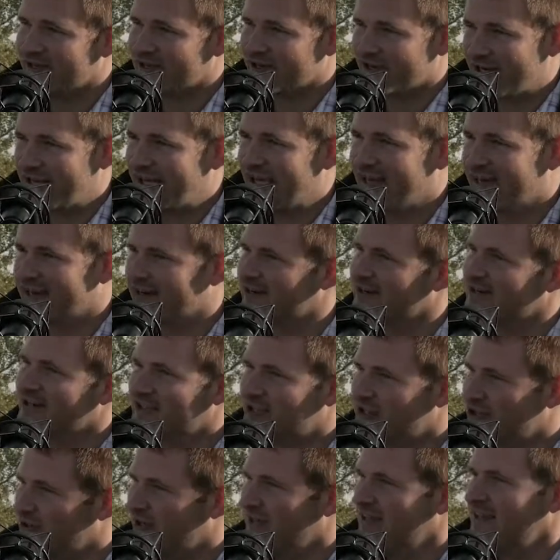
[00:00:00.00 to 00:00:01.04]
you're here
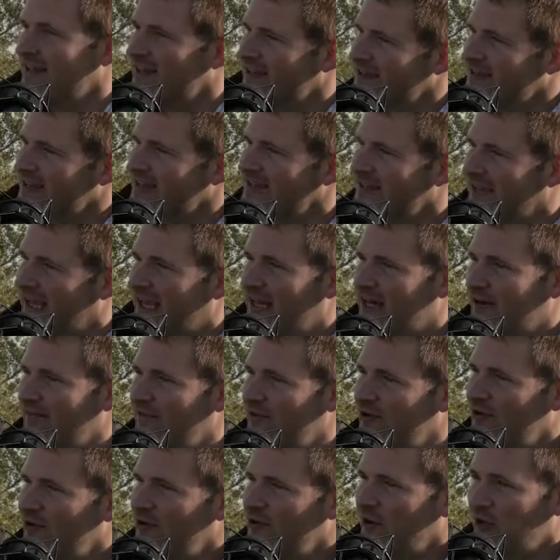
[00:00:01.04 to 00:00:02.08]
doing this
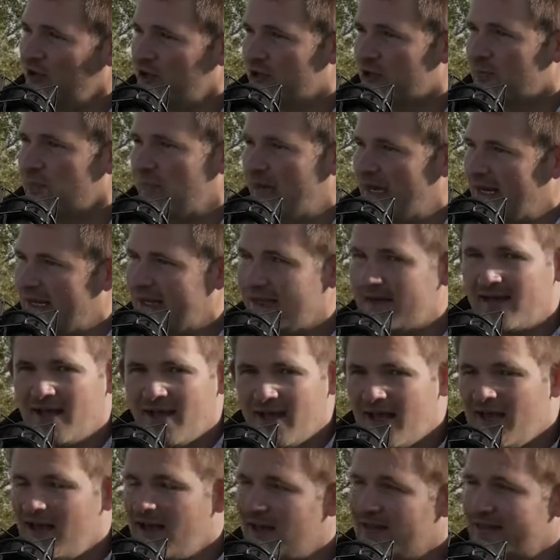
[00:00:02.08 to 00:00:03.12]
interview. You're meeting
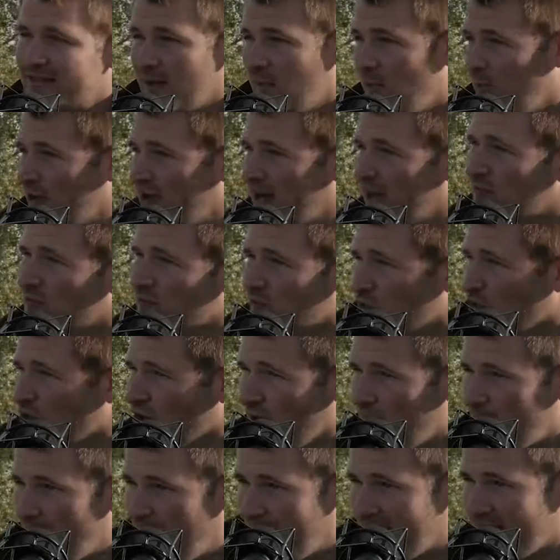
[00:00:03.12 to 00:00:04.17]
someone in
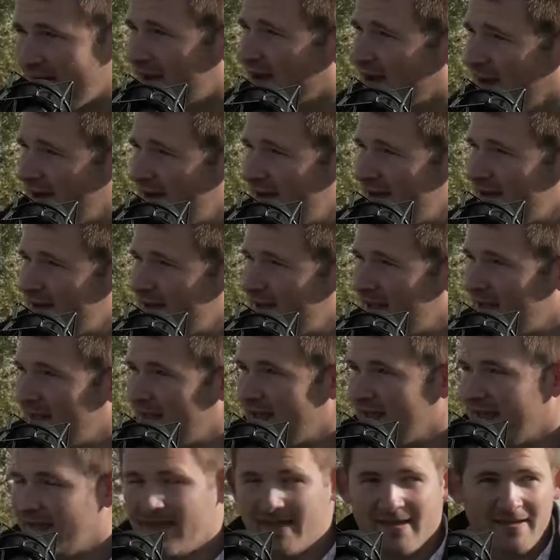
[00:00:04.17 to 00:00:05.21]
rural America
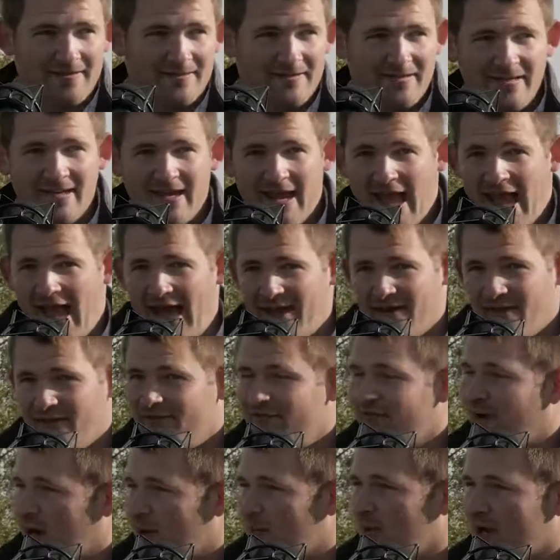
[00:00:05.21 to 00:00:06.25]
at a
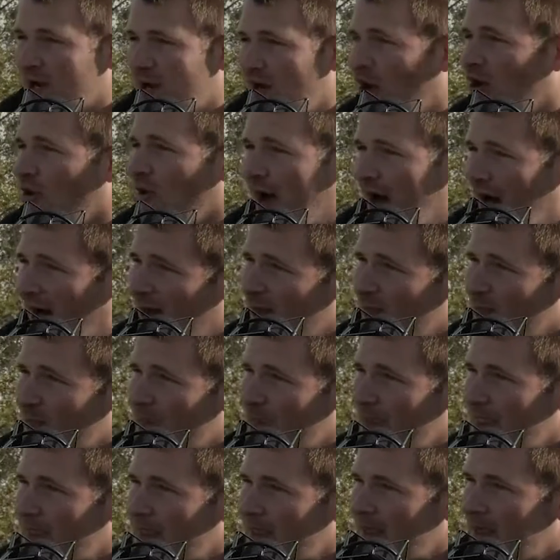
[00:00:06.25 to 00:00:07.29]
farmer co-op,
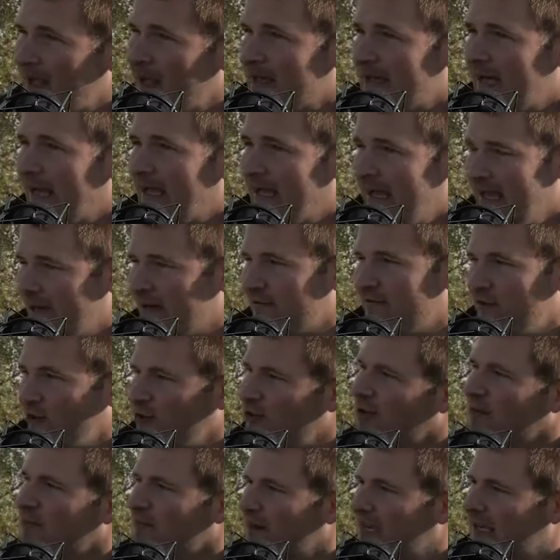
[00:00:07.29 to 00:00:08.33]

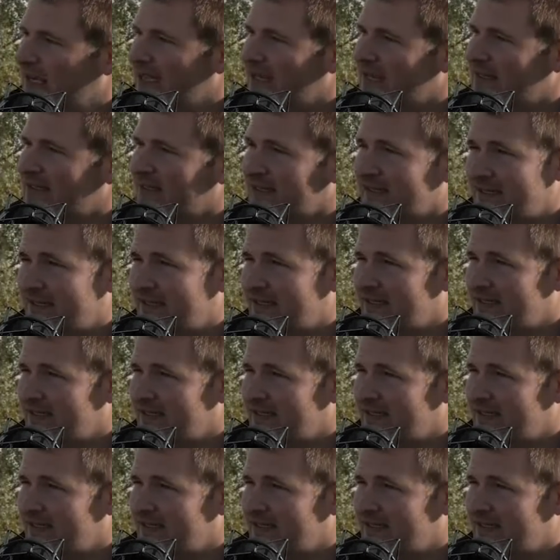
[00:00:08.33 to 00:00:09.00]
interviewing me to